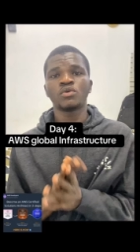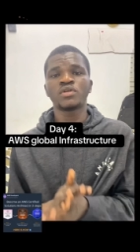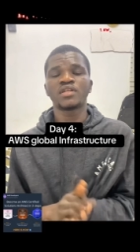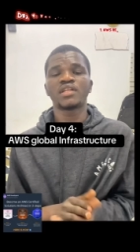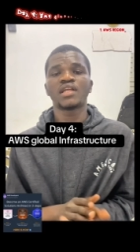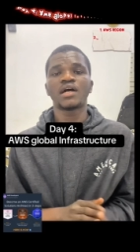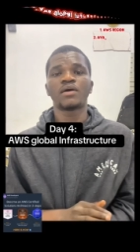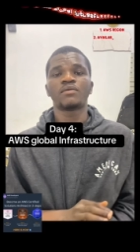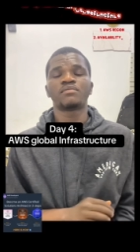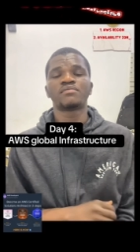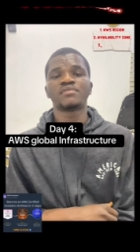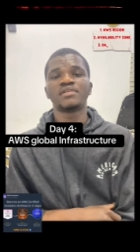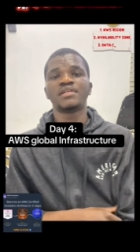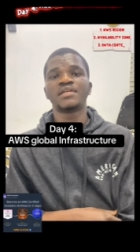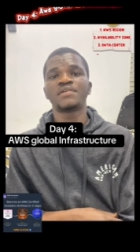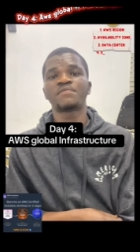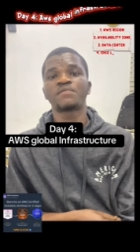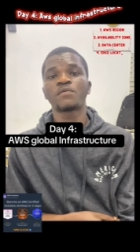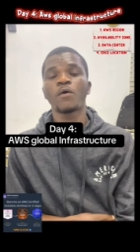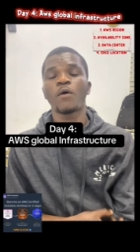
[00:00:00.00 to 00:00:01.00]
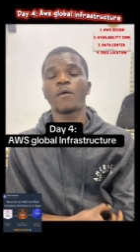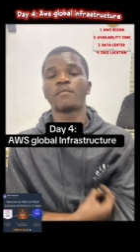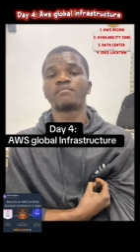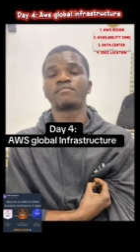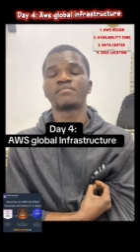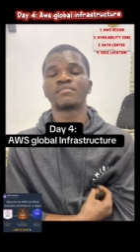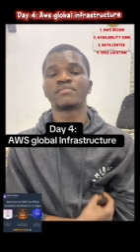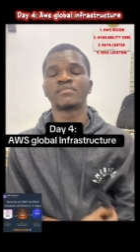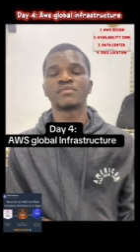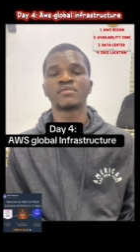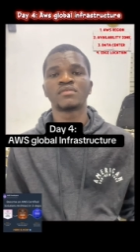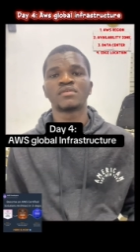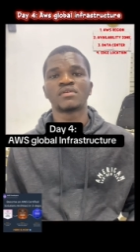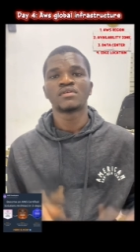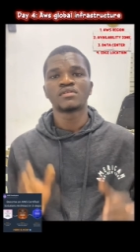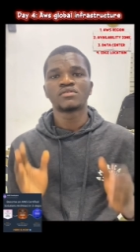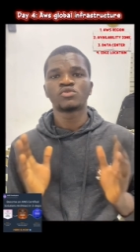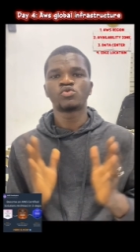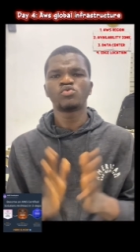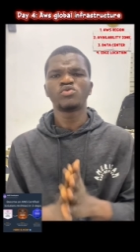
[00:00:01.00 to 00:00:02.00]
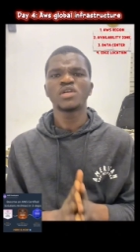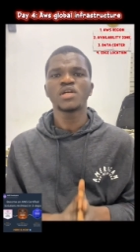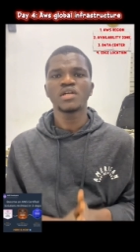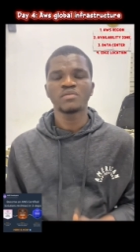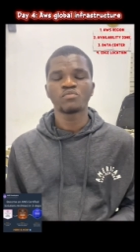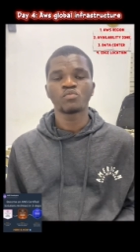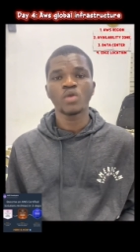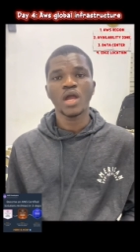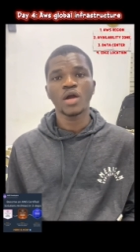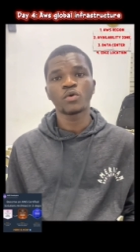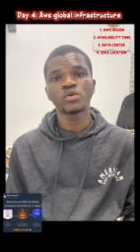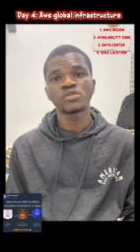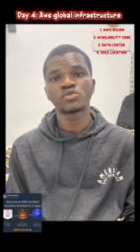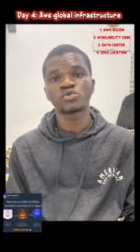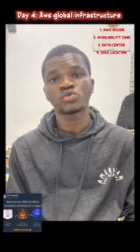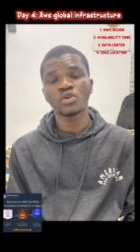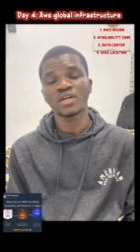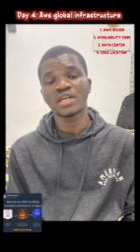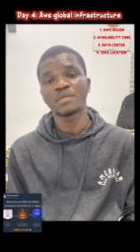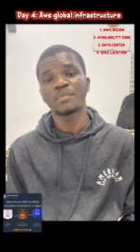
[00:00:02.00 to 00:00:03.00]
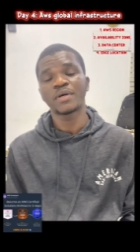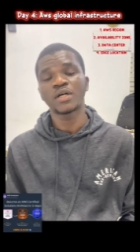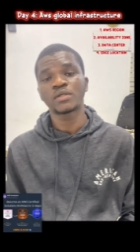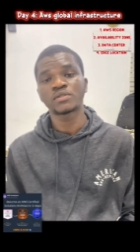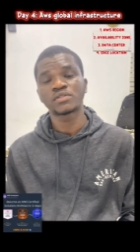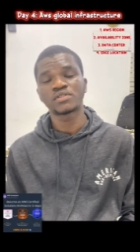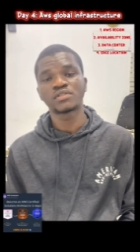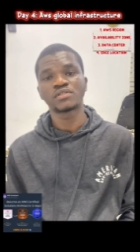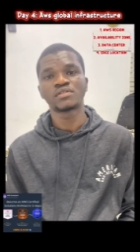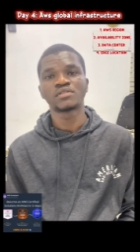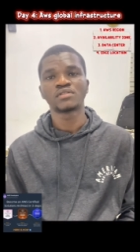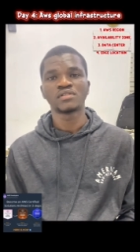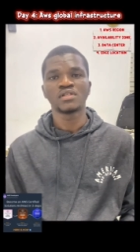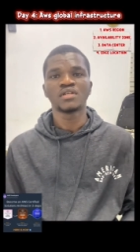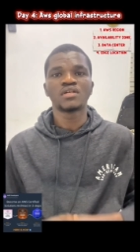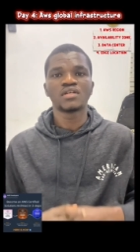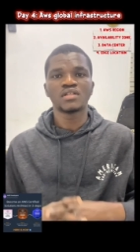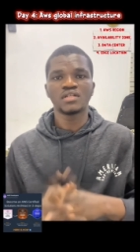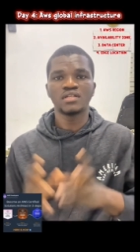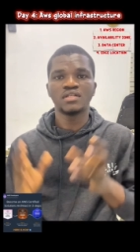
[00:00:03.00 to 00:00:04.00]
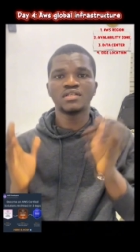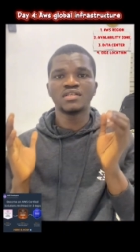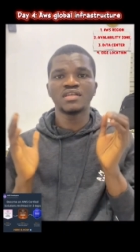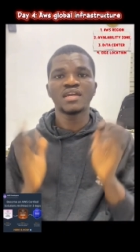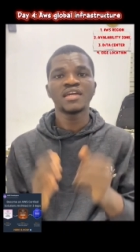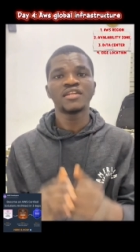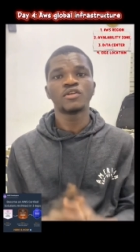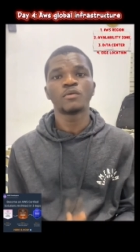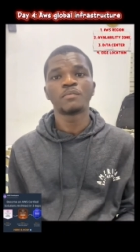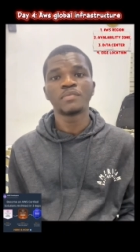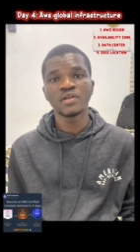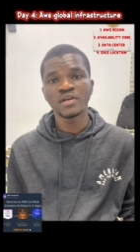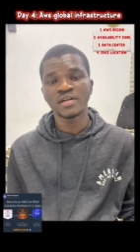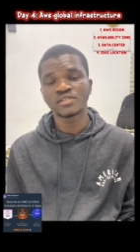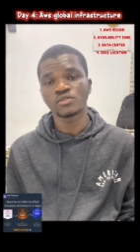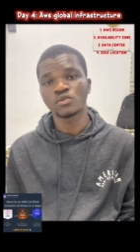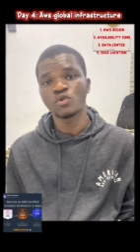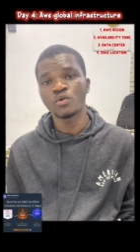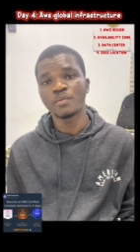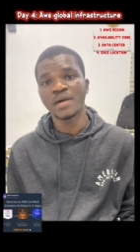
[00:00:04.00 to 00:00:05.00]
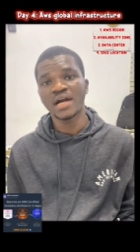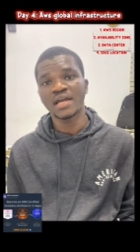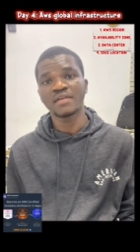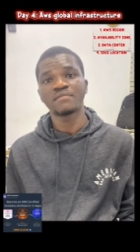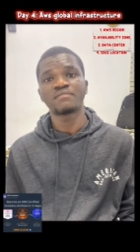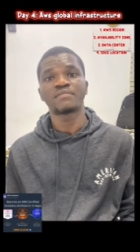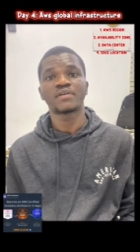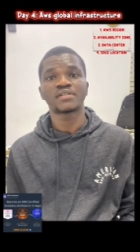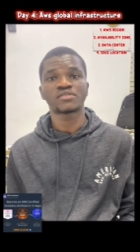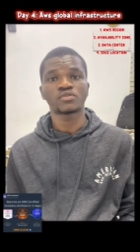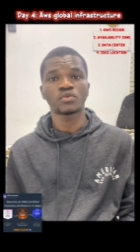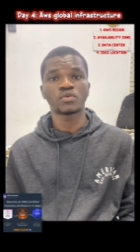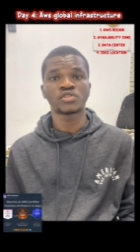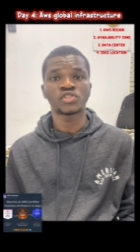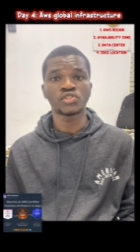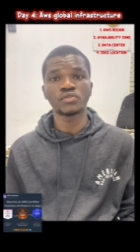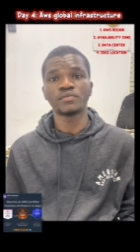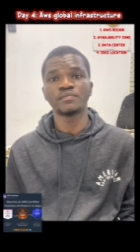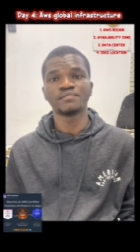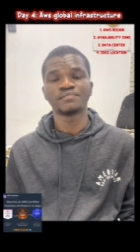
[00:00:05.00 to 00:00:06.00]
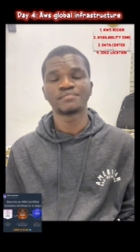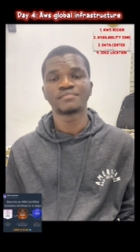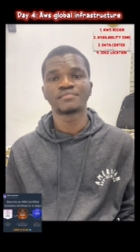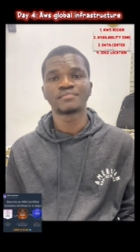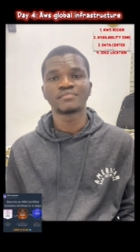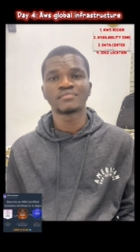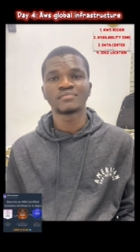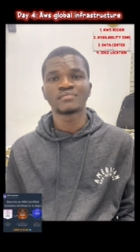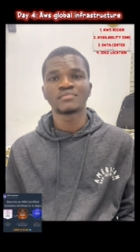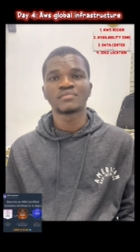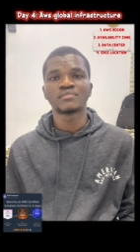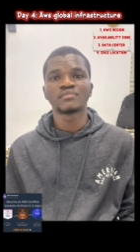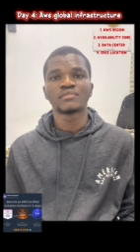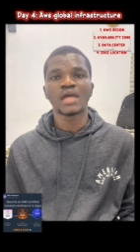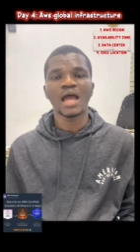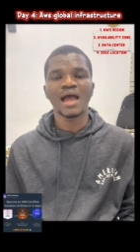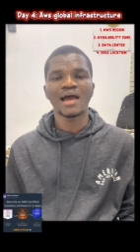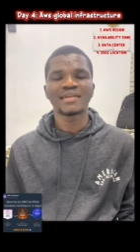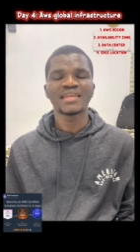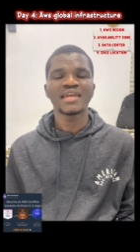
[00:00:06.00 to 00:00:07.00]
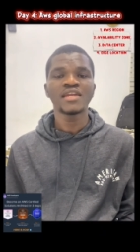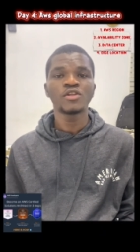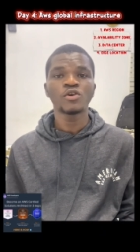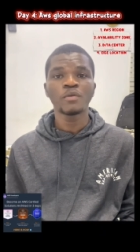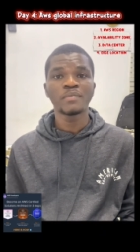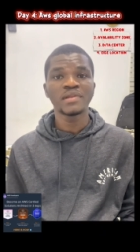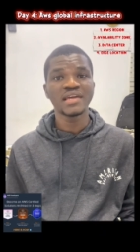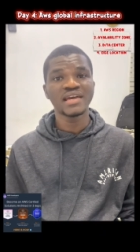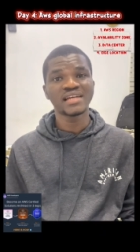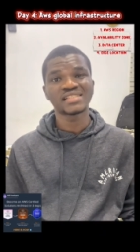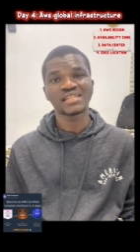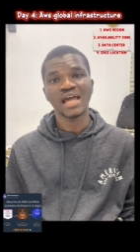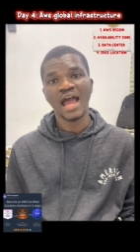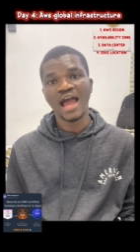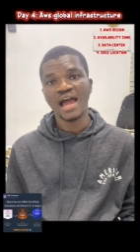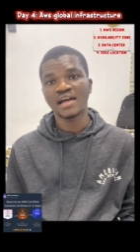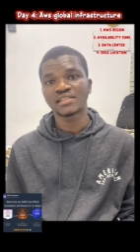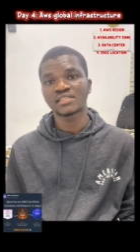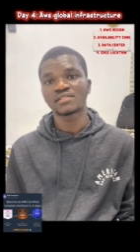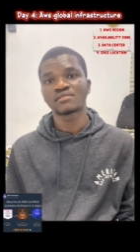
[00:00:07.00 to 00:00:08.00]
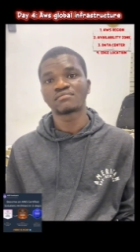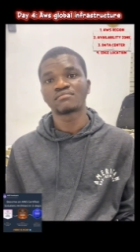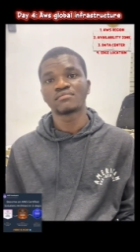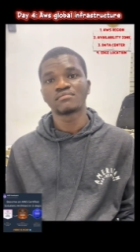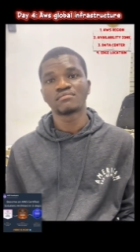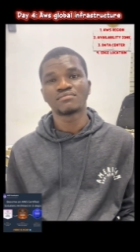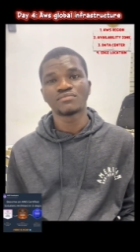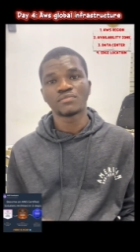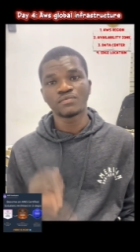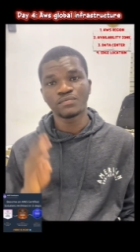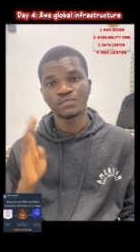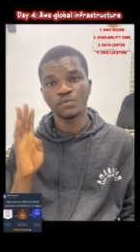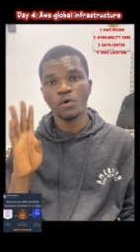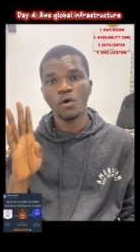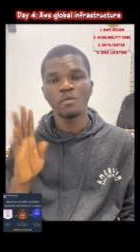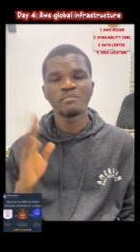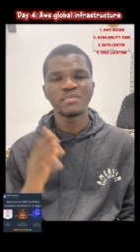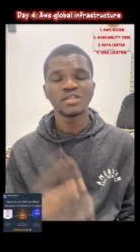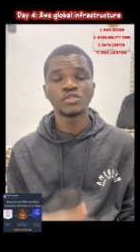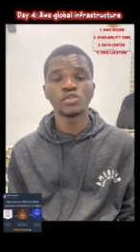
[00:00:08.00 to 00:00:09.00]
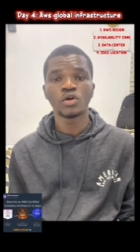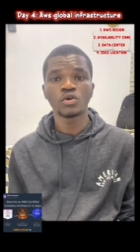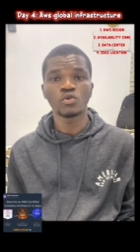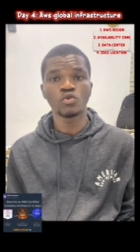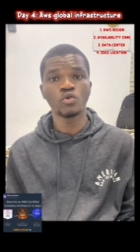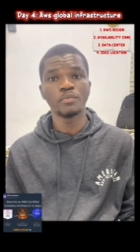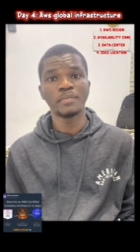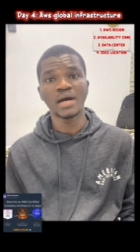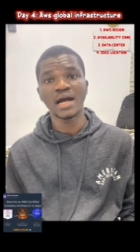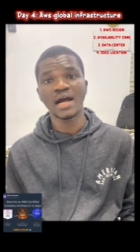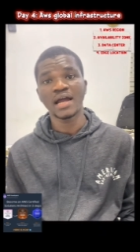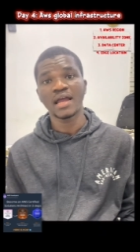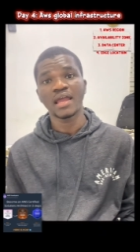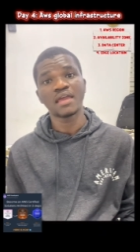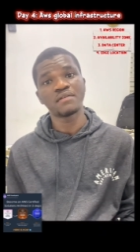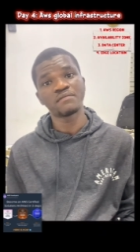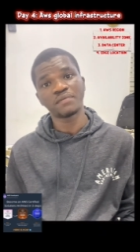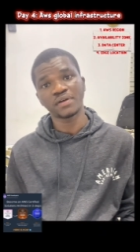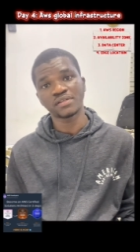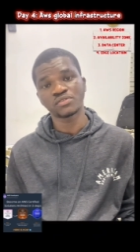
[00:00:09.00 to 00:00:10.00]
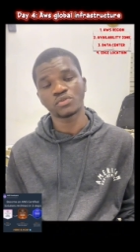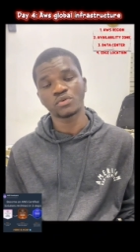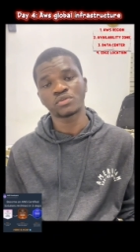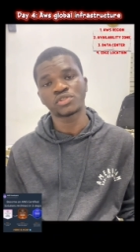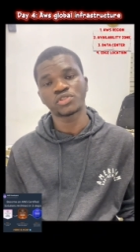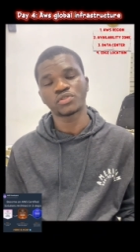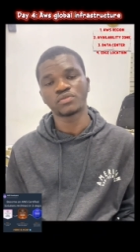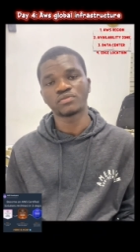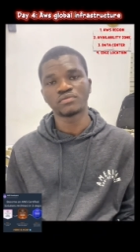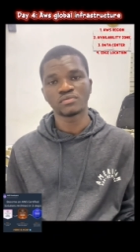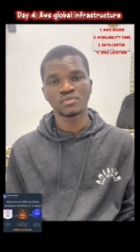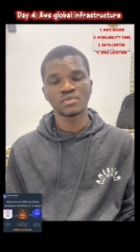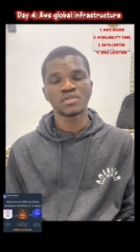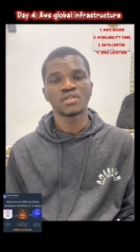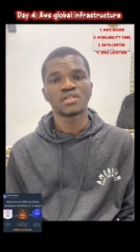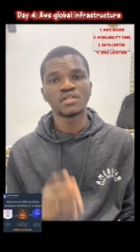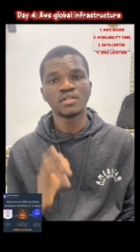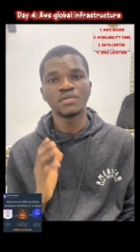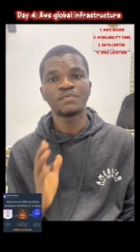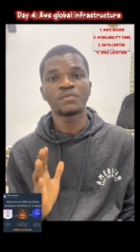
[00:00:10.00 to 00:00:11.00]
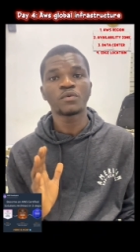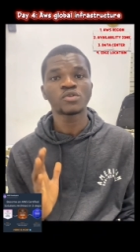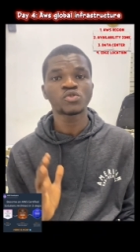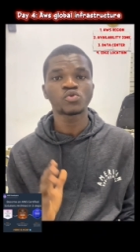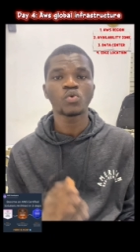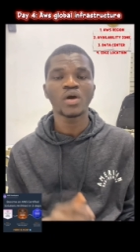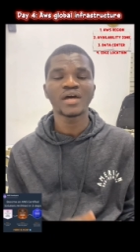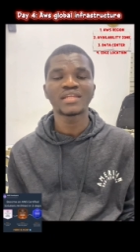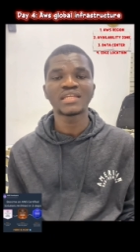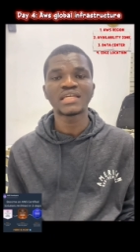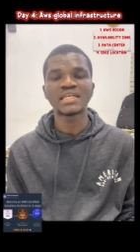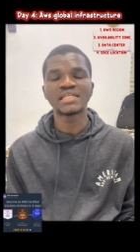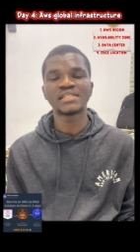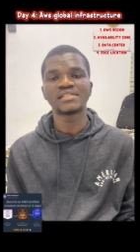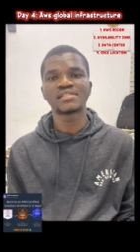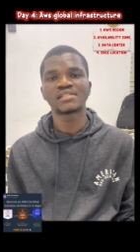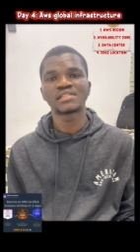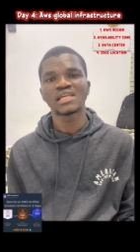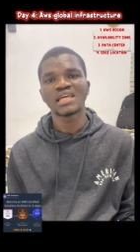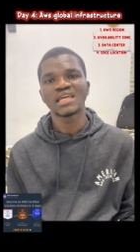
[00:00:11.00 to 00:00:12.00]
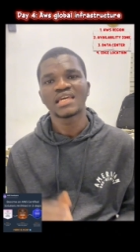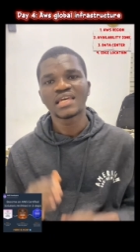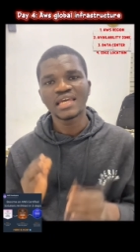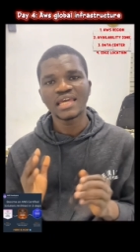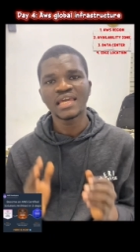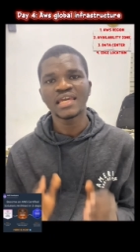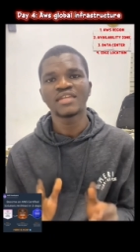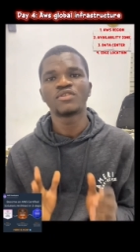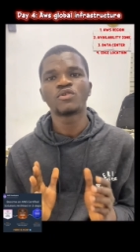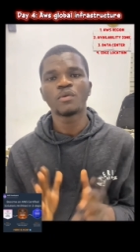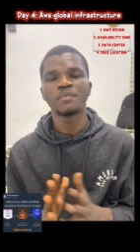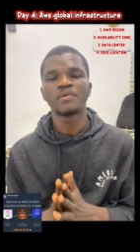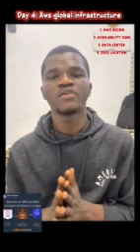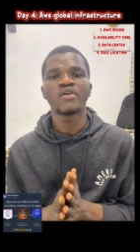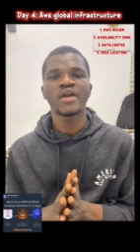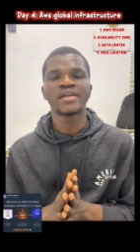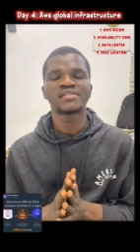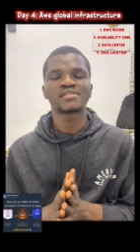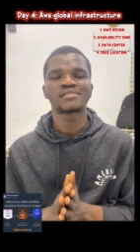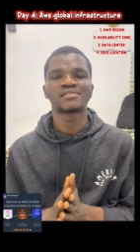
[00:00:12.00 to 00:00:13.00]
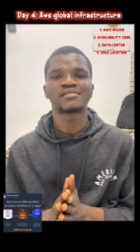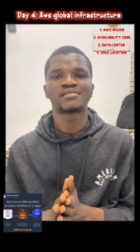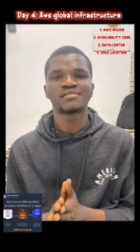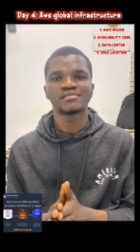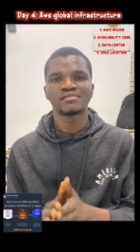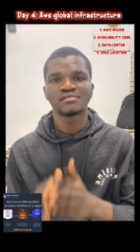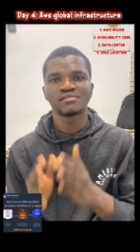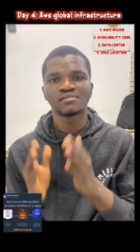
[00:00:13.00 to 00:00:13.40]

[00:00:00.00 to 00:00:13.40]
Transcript: Okay, now day 4. Today we are going to talk about the AWS global infrastructure. And AWS has 4 major global infrastructure. The first one is AWS